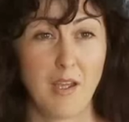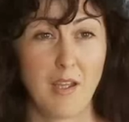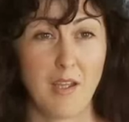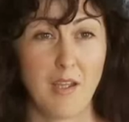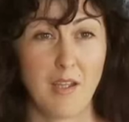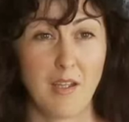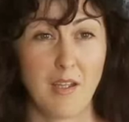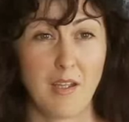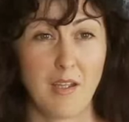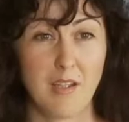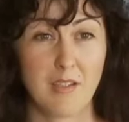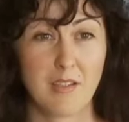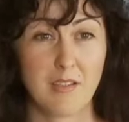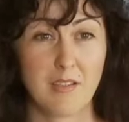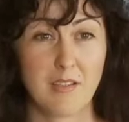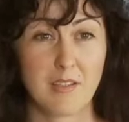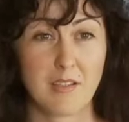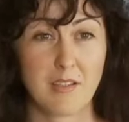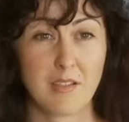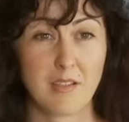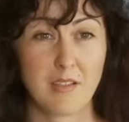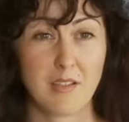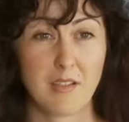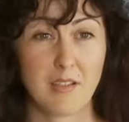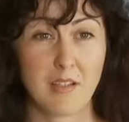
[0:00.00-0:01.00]

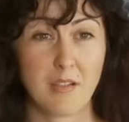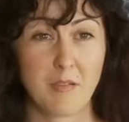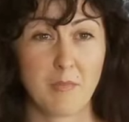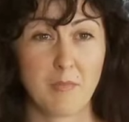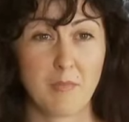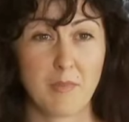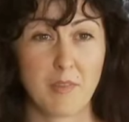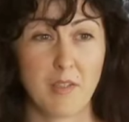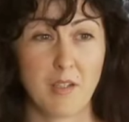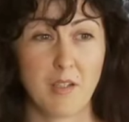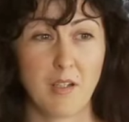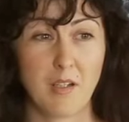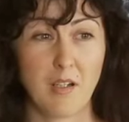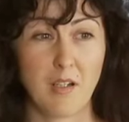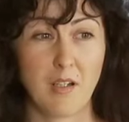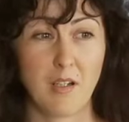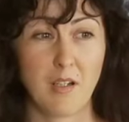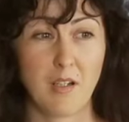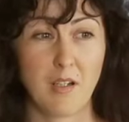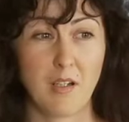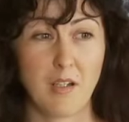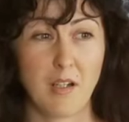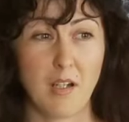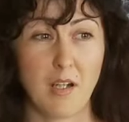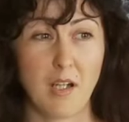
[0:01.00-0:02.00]
and
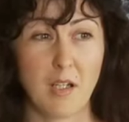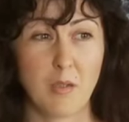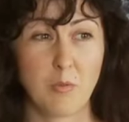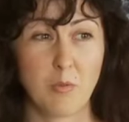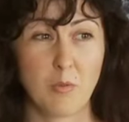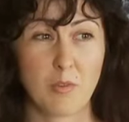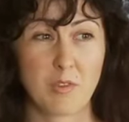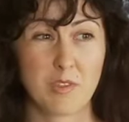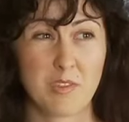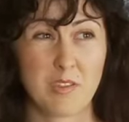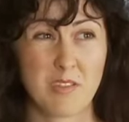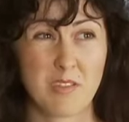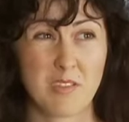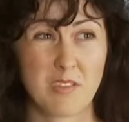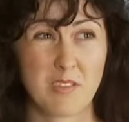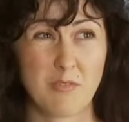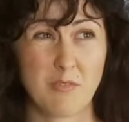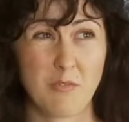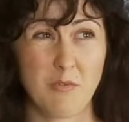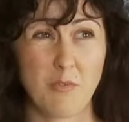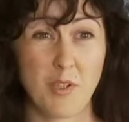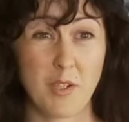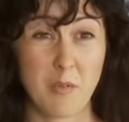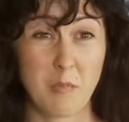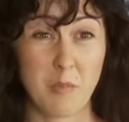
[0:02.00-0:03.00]
I was
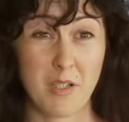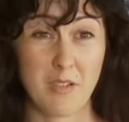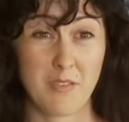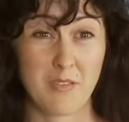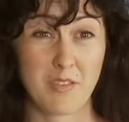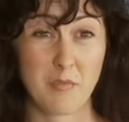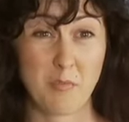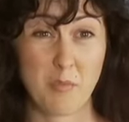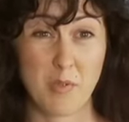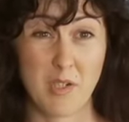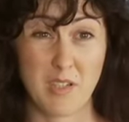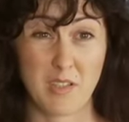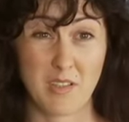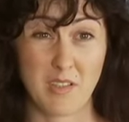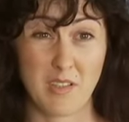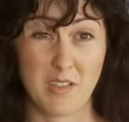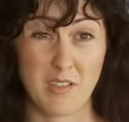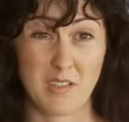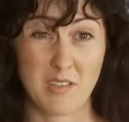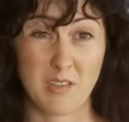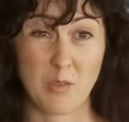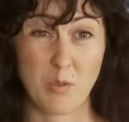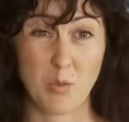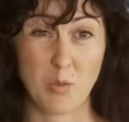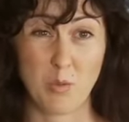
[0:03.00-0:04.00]
3 months
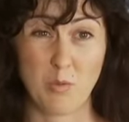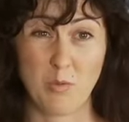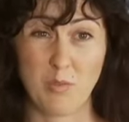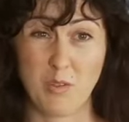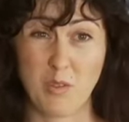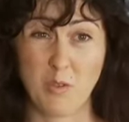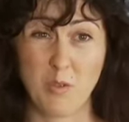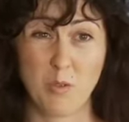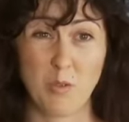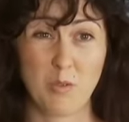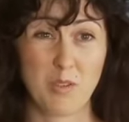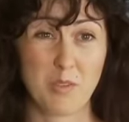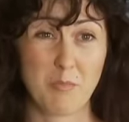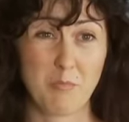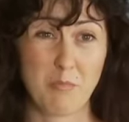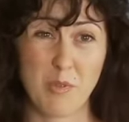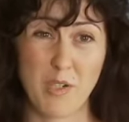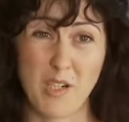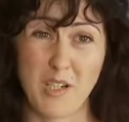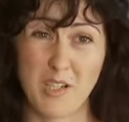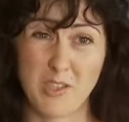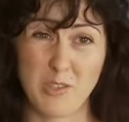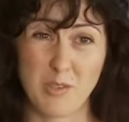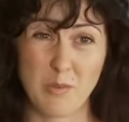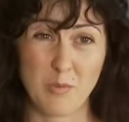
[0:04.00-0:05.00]
pregnant, so the whole
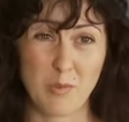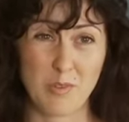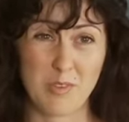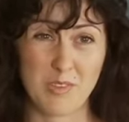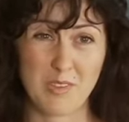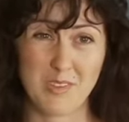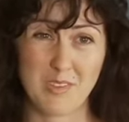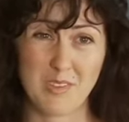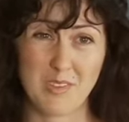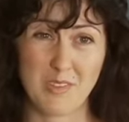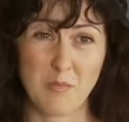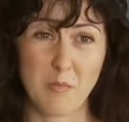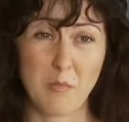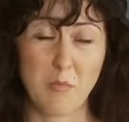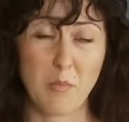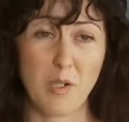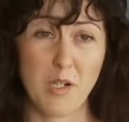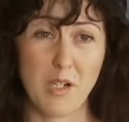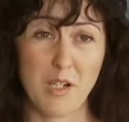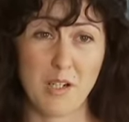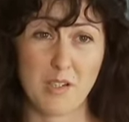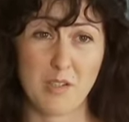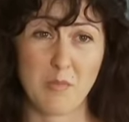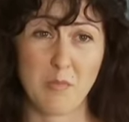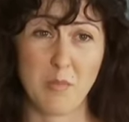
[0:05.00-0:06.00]
impression was
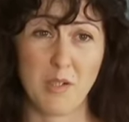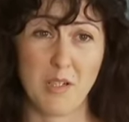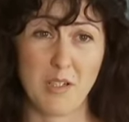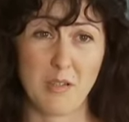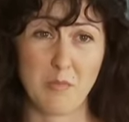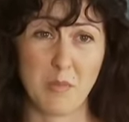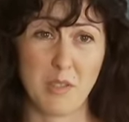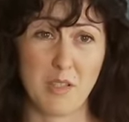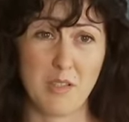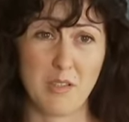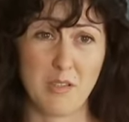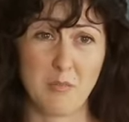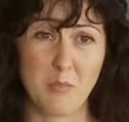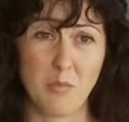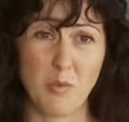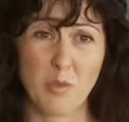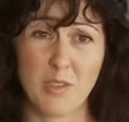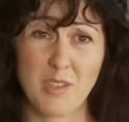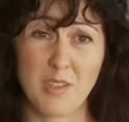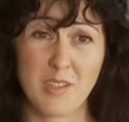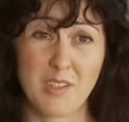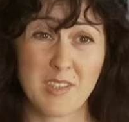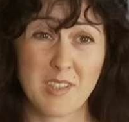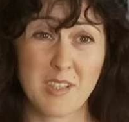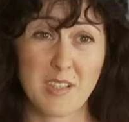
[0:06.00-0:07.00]
marred by my
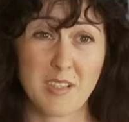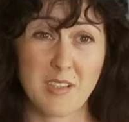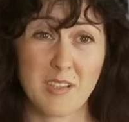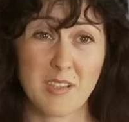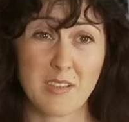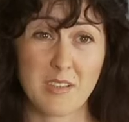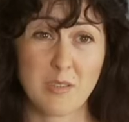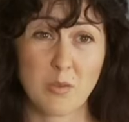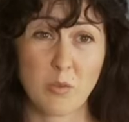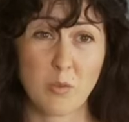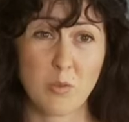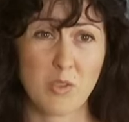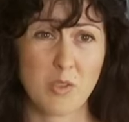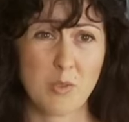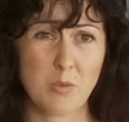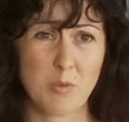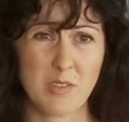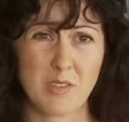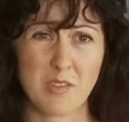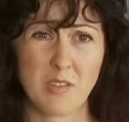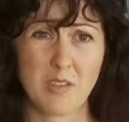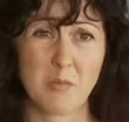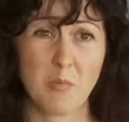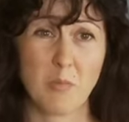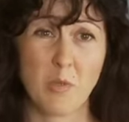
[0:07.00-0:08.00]
morning sickness, which
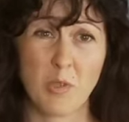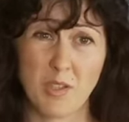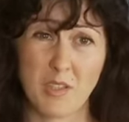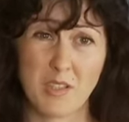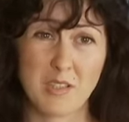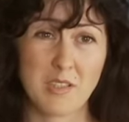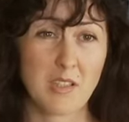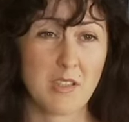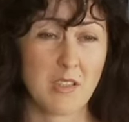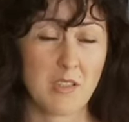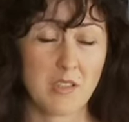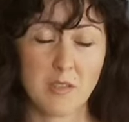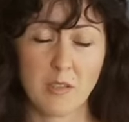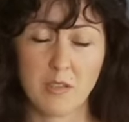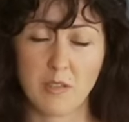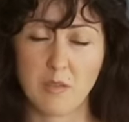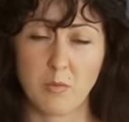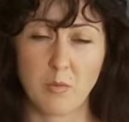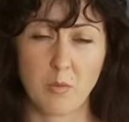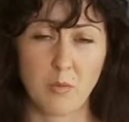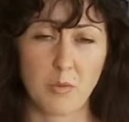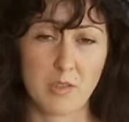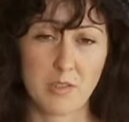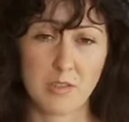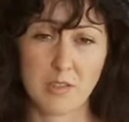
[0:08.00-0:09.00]
was not morning sickness, it
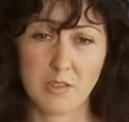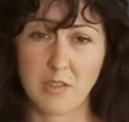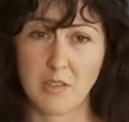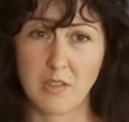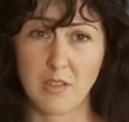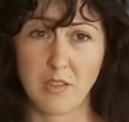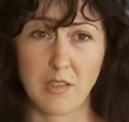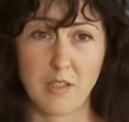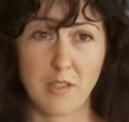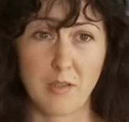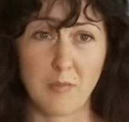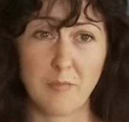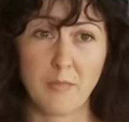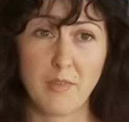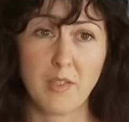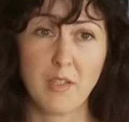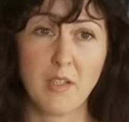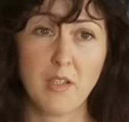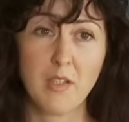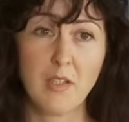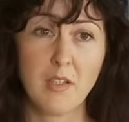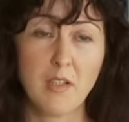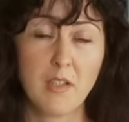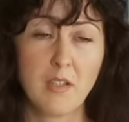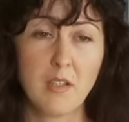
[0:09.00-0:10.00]
was
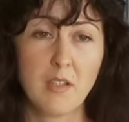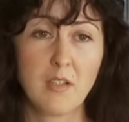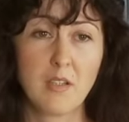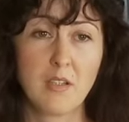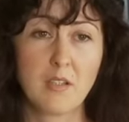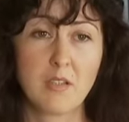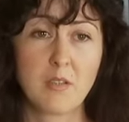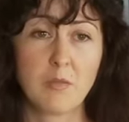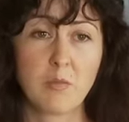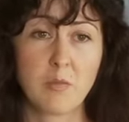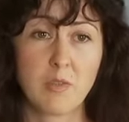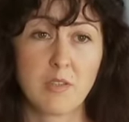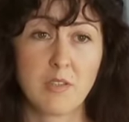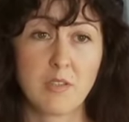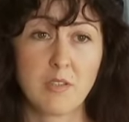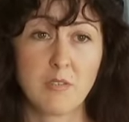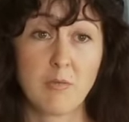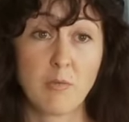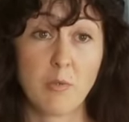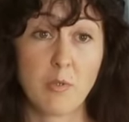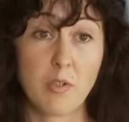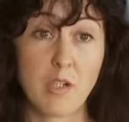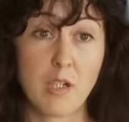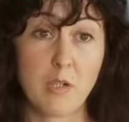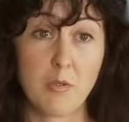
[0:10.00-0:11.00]

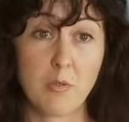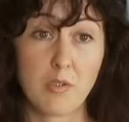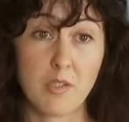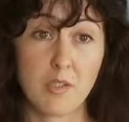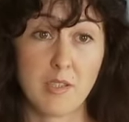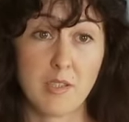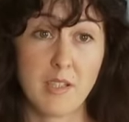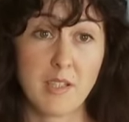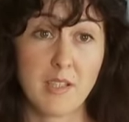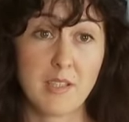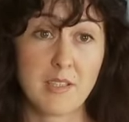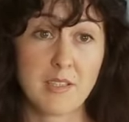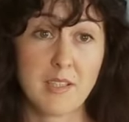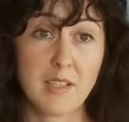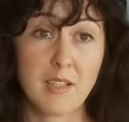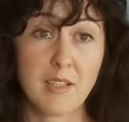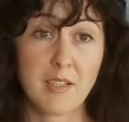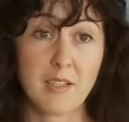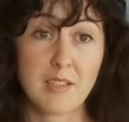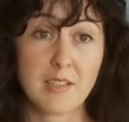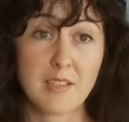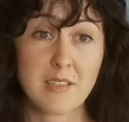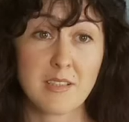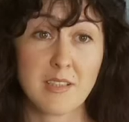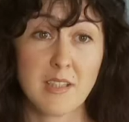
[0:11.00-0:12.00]
24-hour-a-day
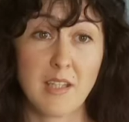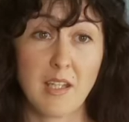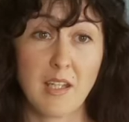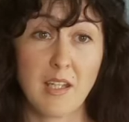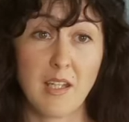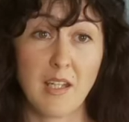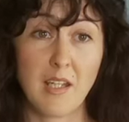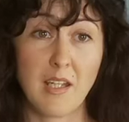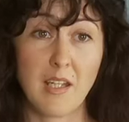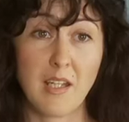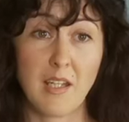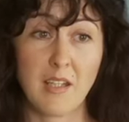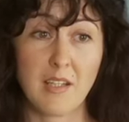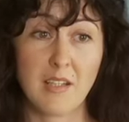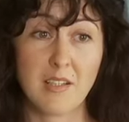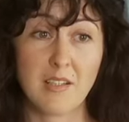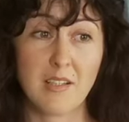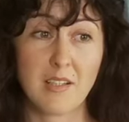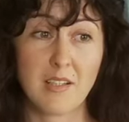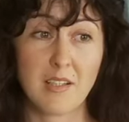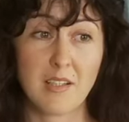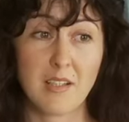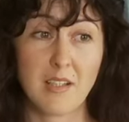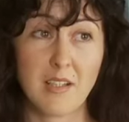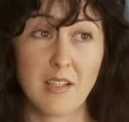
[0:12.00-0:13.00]
sickness, and